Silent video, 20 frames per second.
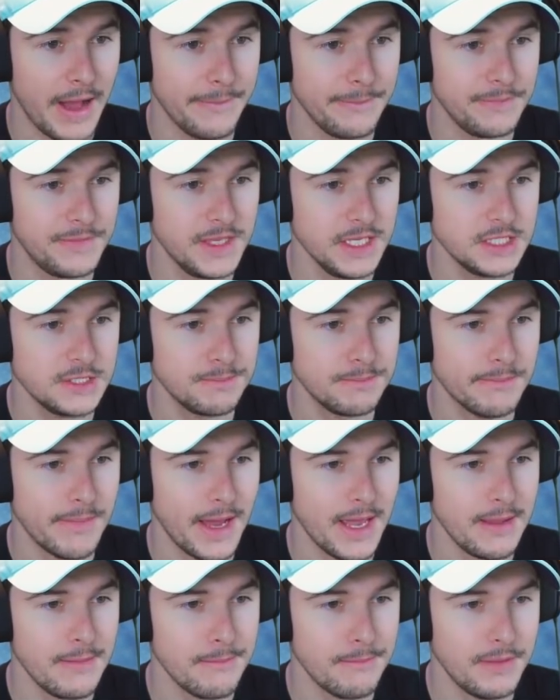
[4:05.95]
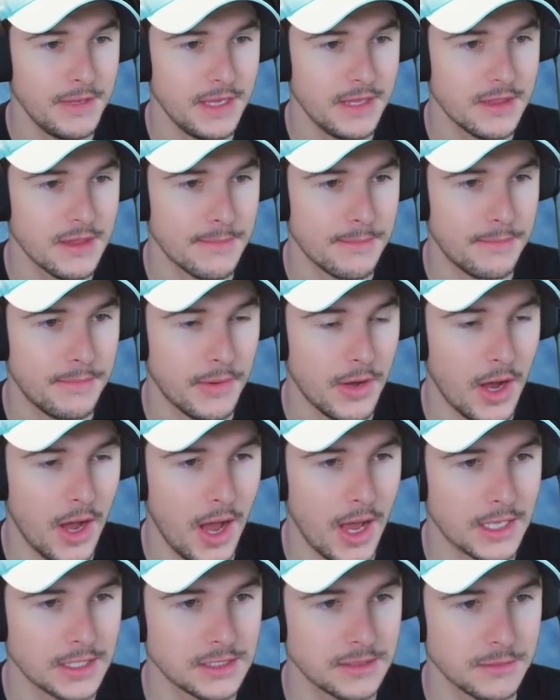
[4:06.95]
This might be the
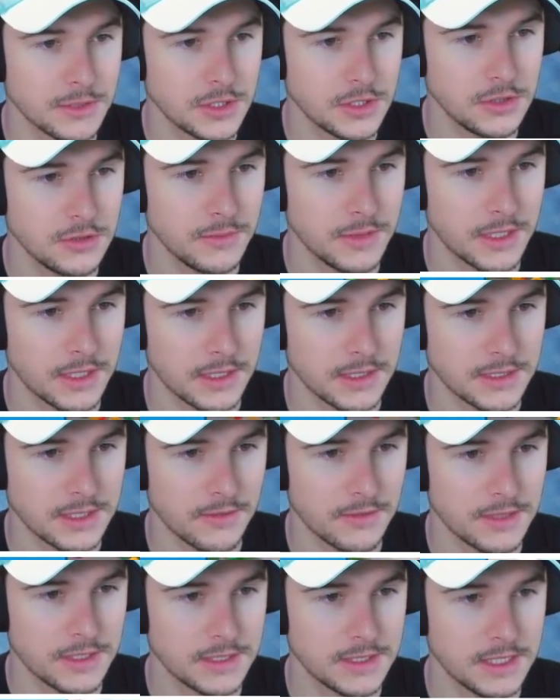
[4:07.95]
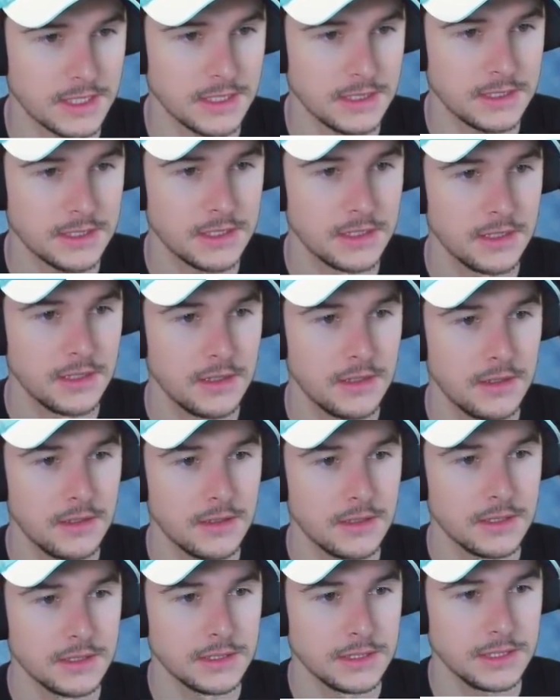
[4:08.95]
boss, I'm assuming. Is that what this is?
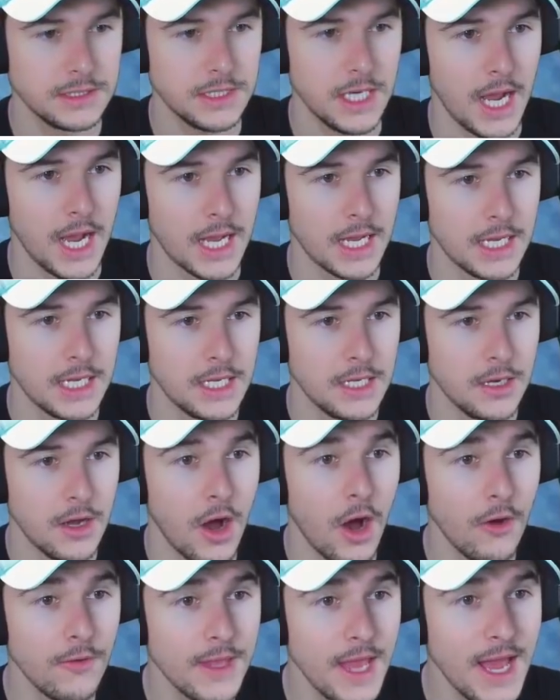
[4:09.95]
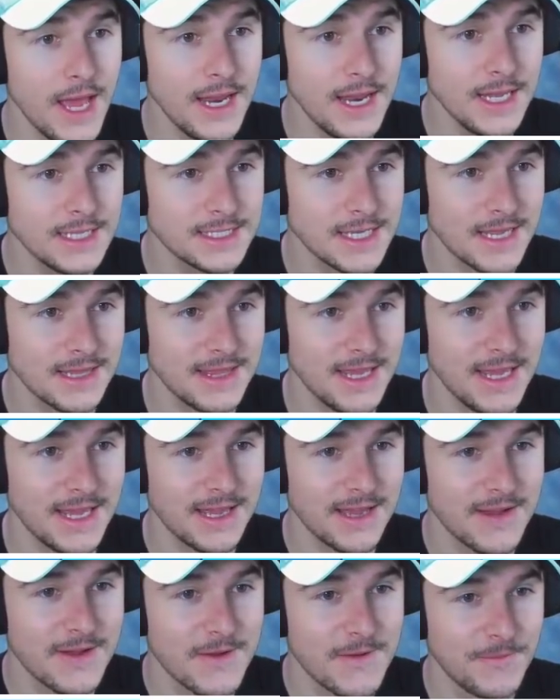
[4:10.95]
Yeah. Oh yeah, it is, I
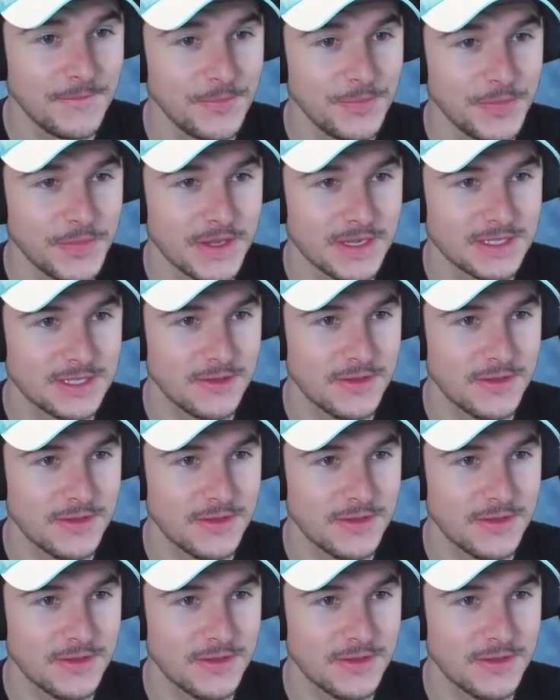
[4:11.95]
think. So